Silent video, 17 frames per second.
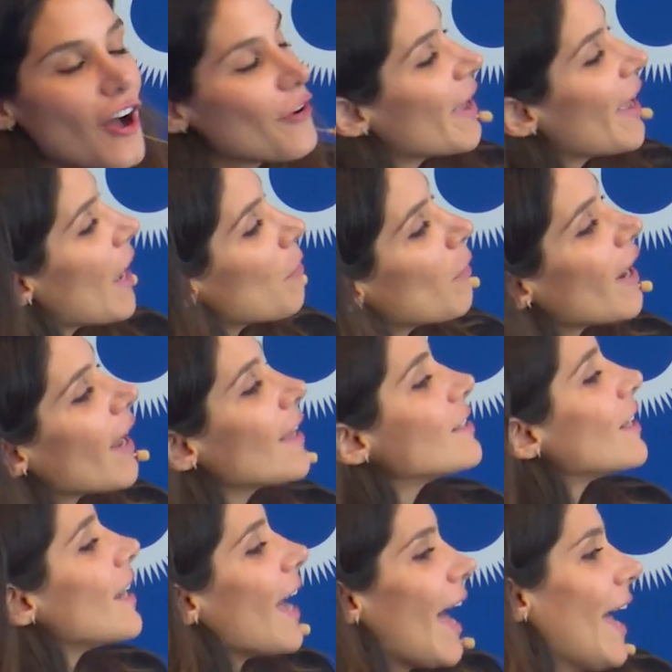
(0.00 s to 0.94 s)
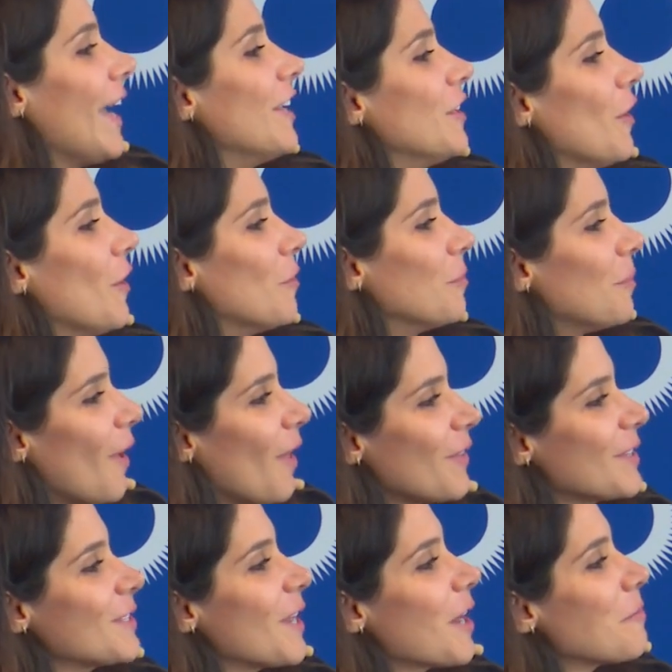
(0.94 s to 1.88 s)
Okay, I want to end on a high note.
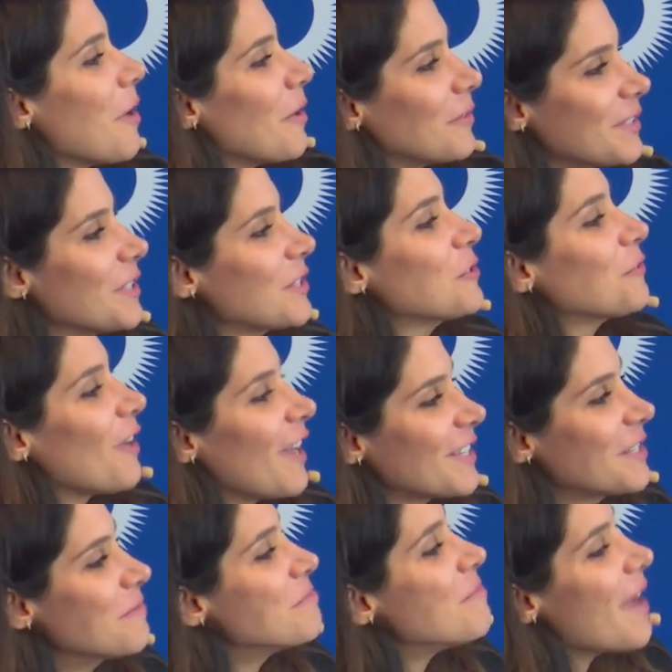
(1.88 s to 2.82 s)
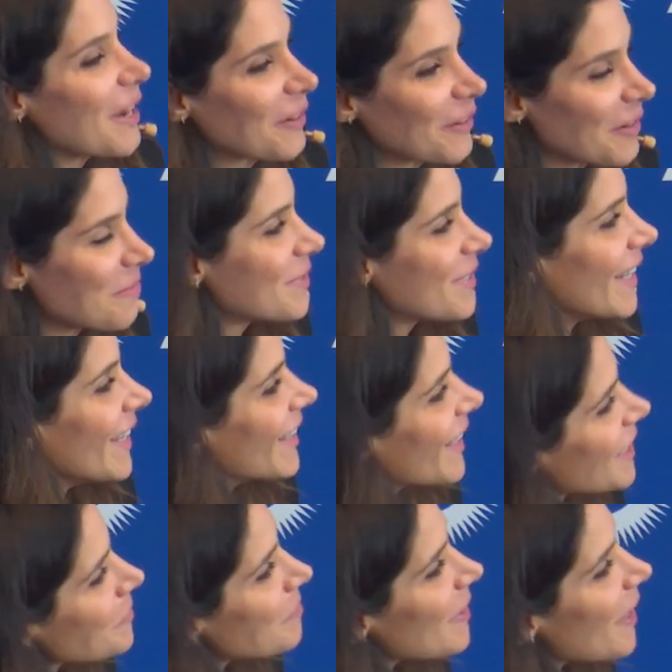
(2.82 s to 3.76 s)
All this talk about distress and bankruptcy,
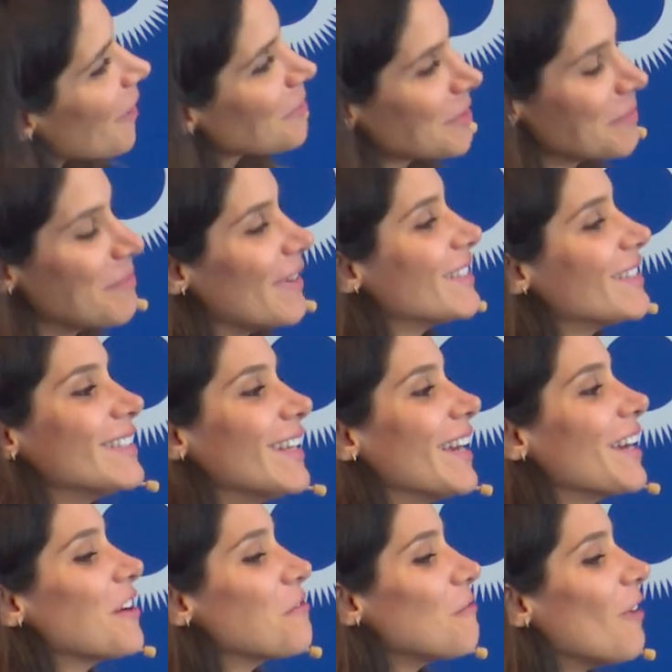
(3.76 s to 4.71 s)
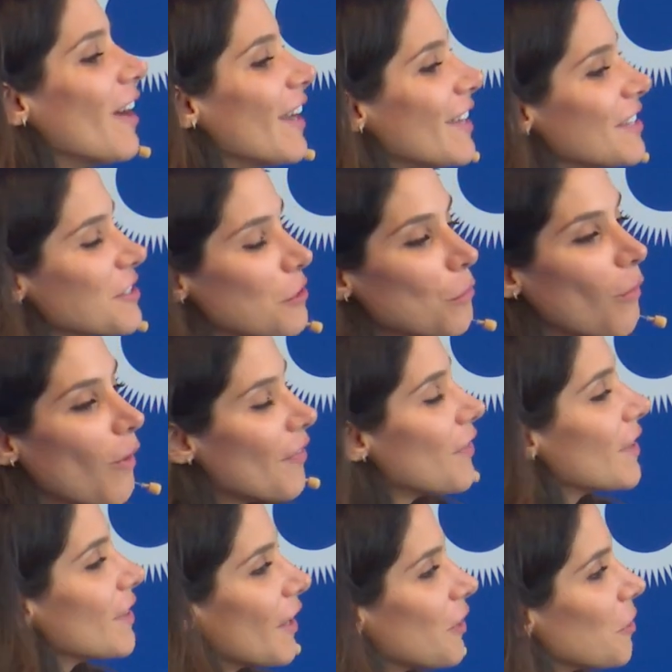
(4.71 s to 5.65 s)
let's be optimistic. What is the
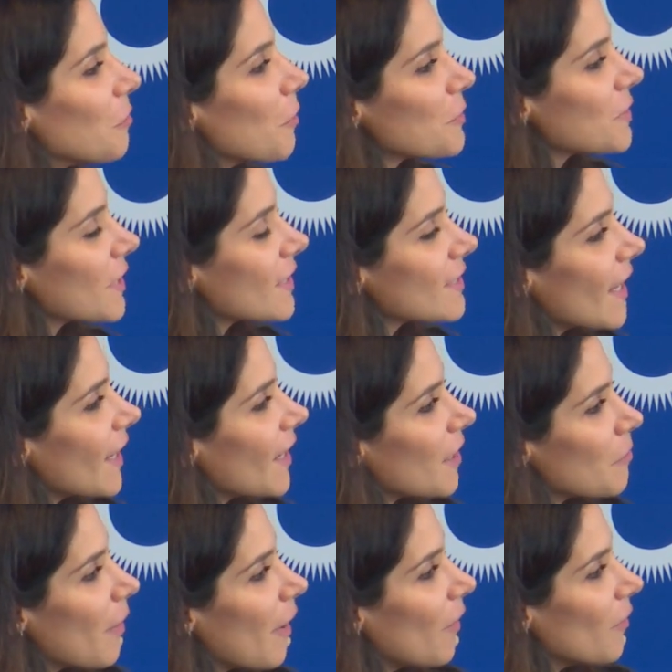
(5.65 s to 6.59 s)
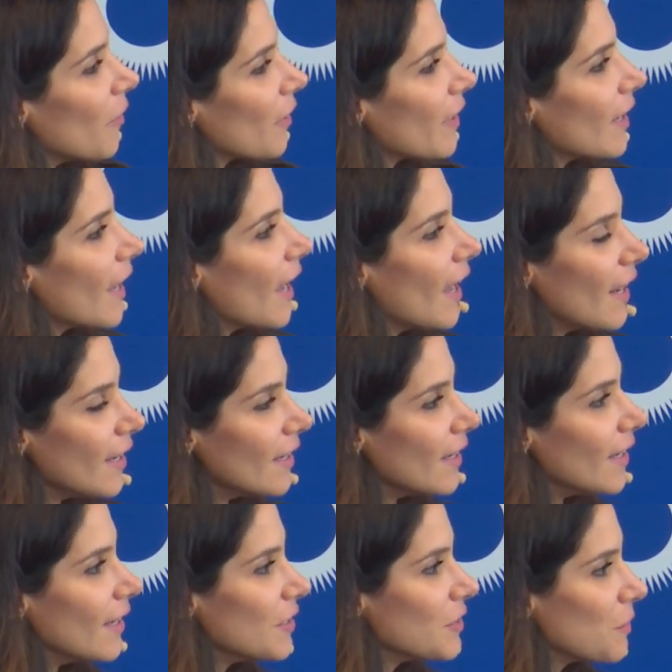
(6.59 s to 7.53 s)
one thing that you're most excited about looking ahead
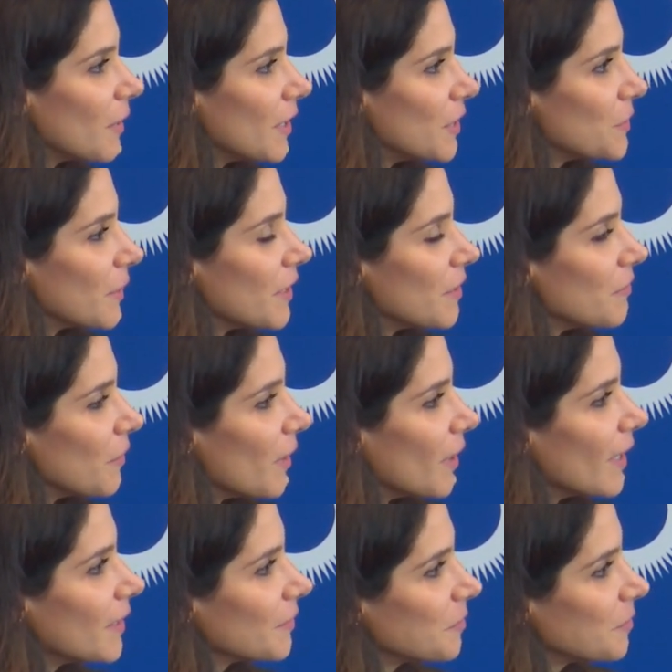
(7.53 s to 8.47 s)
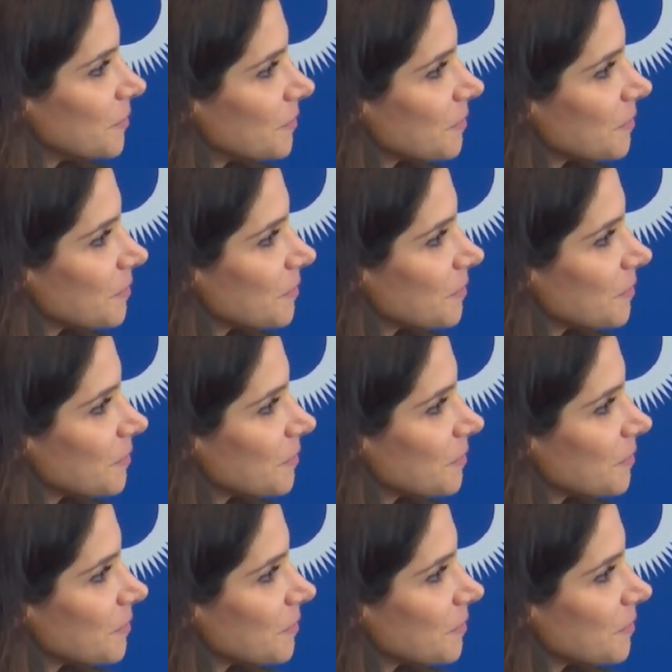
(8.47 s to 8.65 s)
in 2024?